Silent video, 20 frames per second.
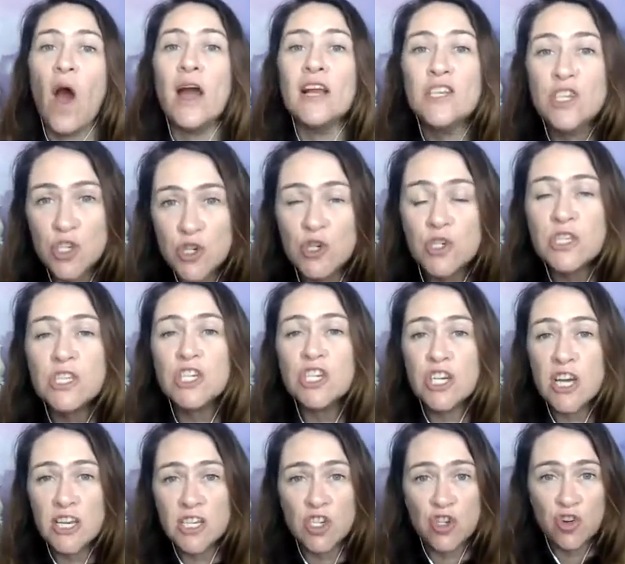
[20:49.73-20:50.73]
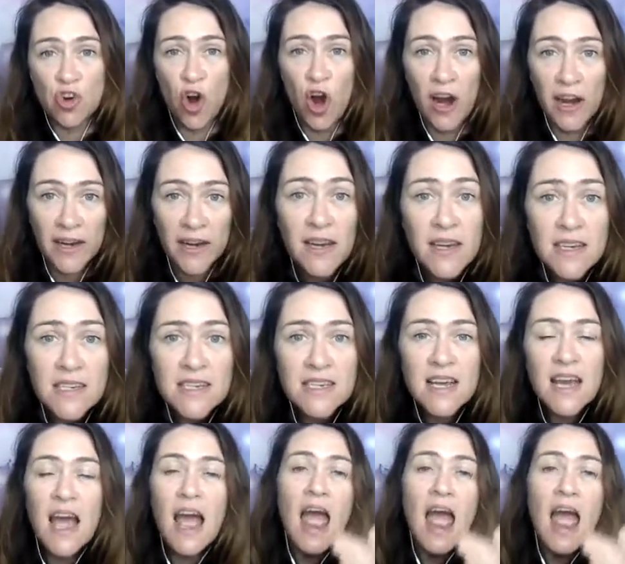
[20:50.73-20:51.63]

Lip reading: I do suggest trying it,